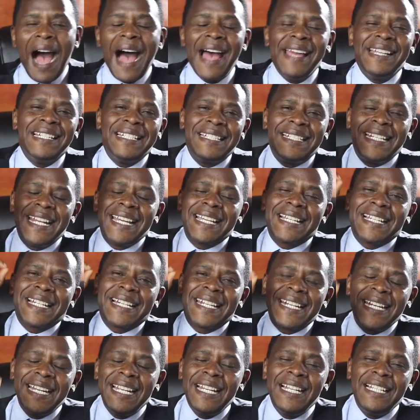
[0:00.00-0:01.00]
I
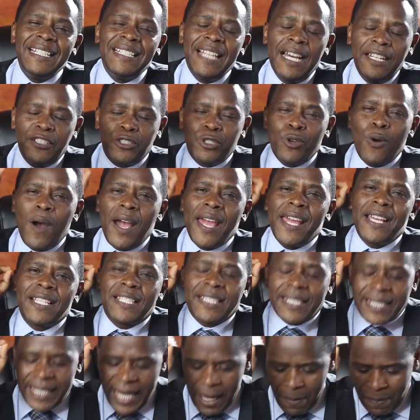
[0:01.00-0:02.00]
decree that you are
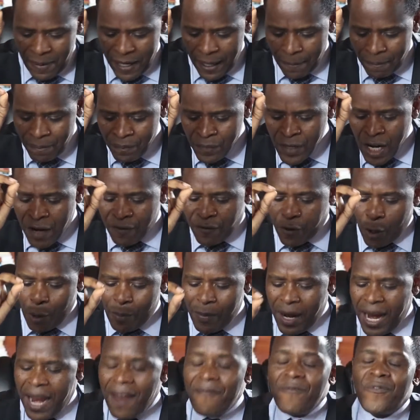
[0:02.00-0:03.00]
escaping
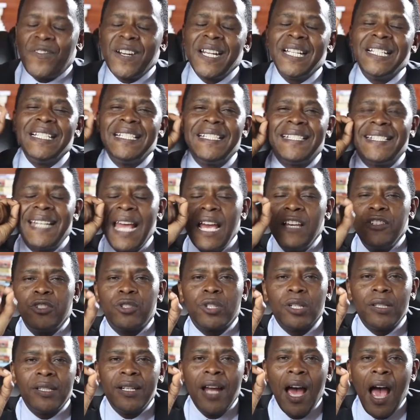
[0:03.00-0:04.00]
from every
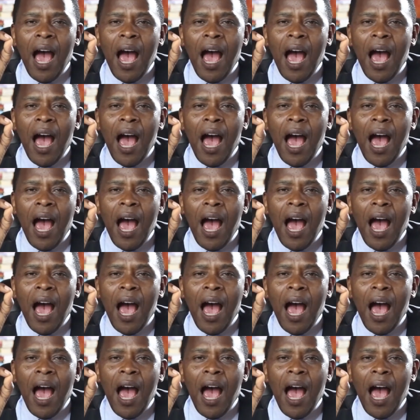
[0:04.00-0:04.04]
intention